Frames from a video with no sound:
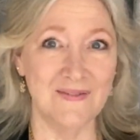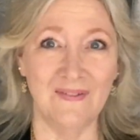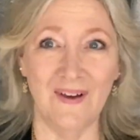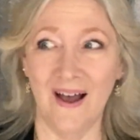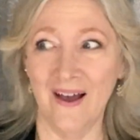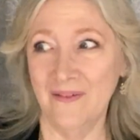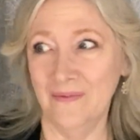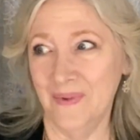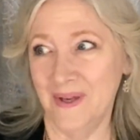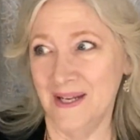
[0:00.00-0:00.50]

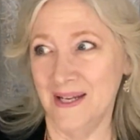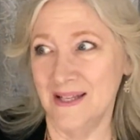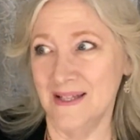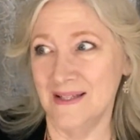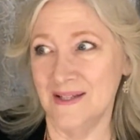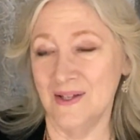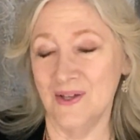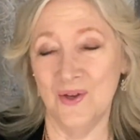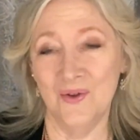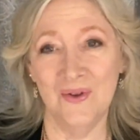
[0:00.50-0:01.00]
5
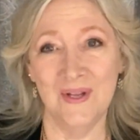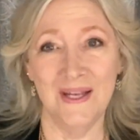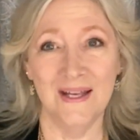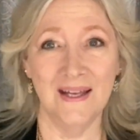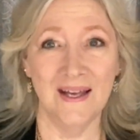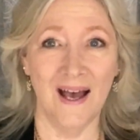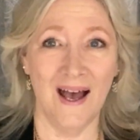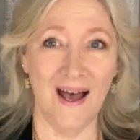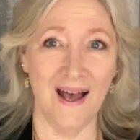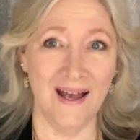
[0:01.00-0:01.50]
minutes,
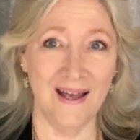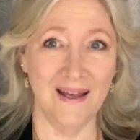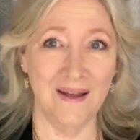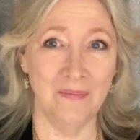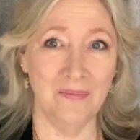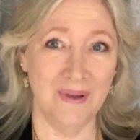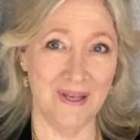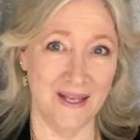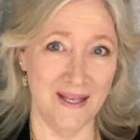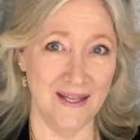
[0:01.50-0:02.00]
unique eye
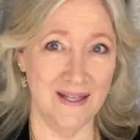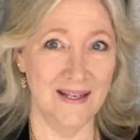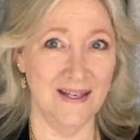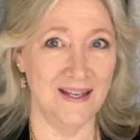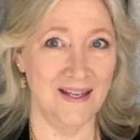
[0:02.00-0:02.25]
pin